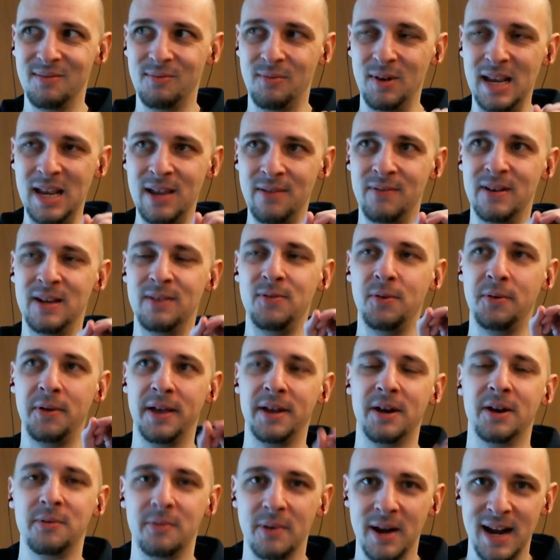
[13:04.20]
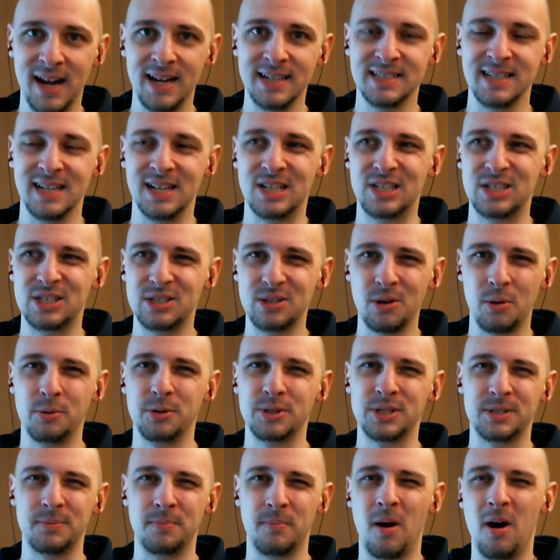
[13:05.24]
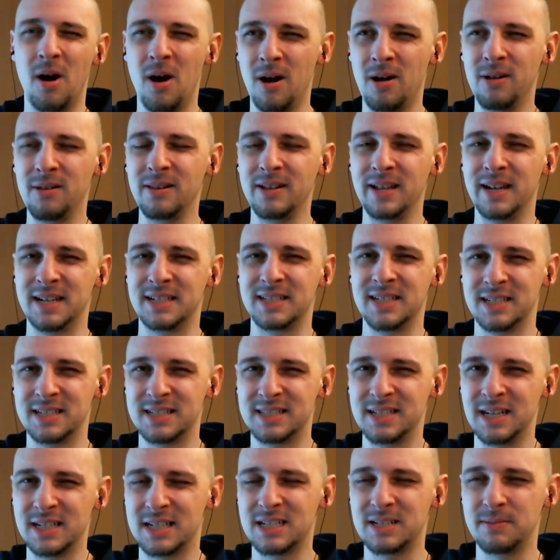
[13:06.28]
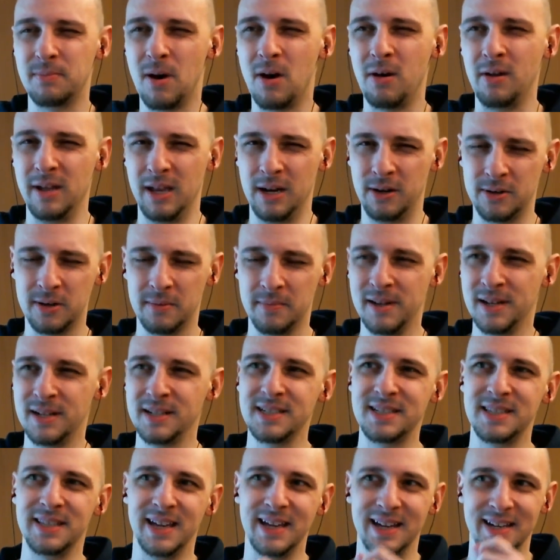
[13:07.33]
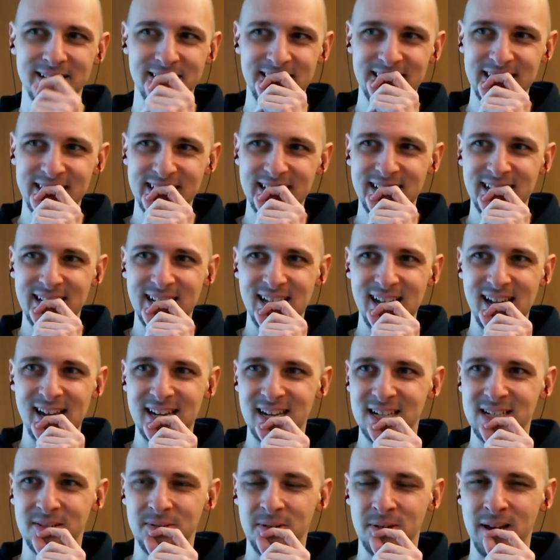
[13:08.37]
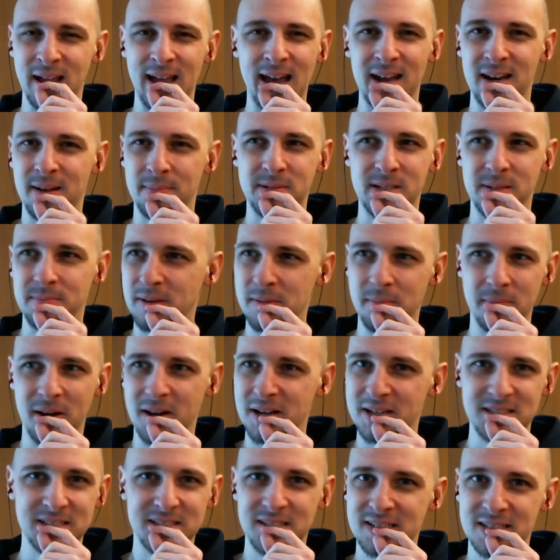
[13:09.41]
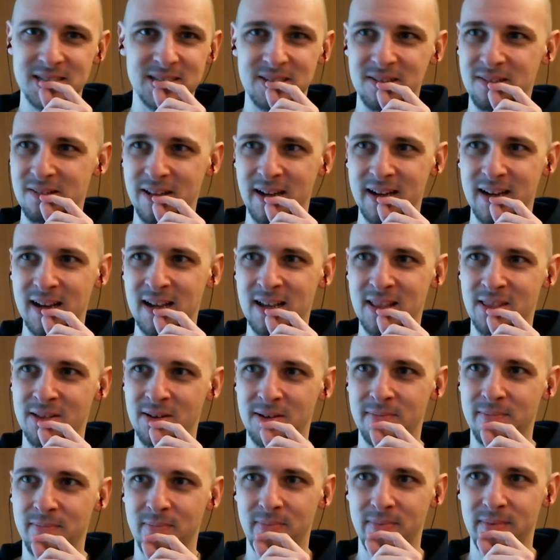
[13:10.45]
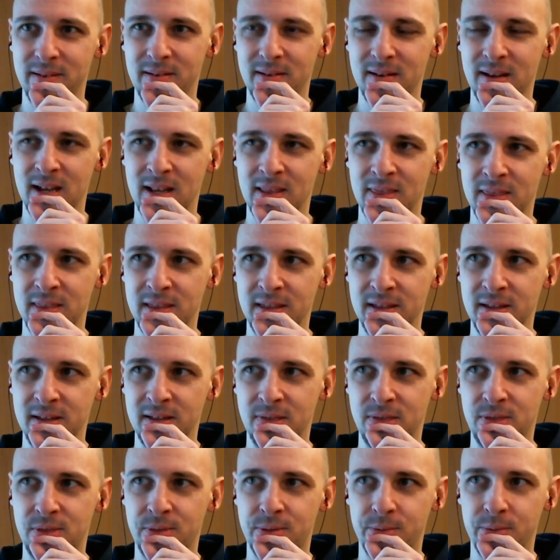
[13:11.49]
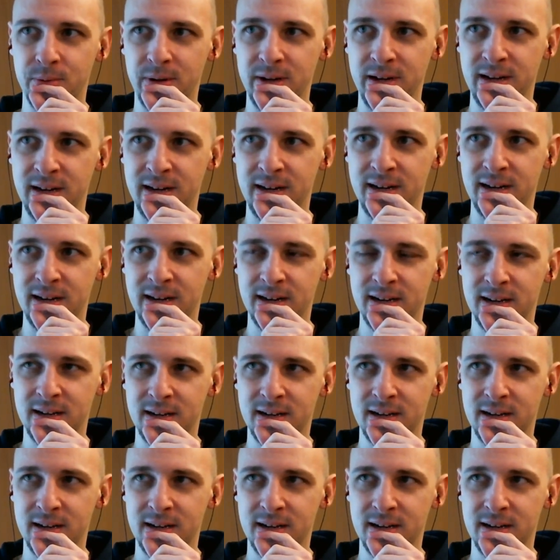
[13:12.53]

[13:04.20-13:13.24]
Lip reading: even if you get a raise, it's so small and it's in such small increments that it doesn't really add up to be much. So like in the 3